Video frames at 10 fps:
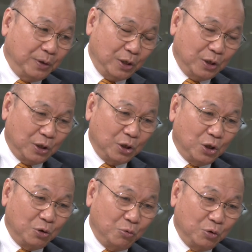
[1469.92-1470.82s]

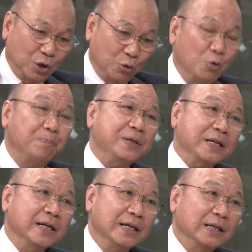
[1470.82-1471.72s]
the
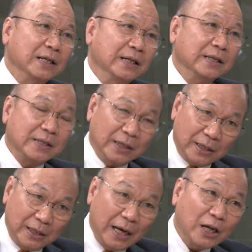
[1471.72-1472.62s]
rupee
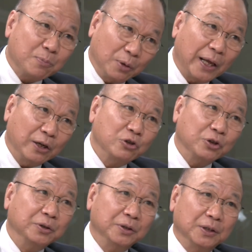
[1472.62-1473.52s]
certainly has
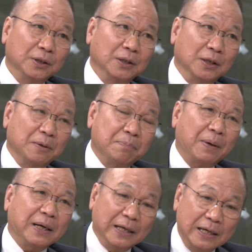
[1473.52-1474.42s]
potential,
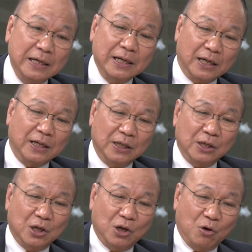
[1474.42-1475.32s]
but India
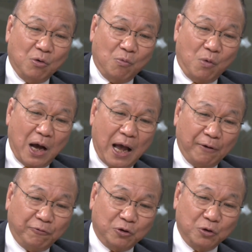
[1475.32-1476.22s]
will
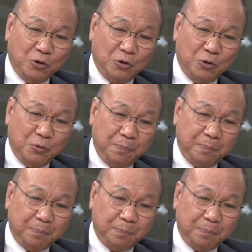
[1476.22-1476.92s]
have to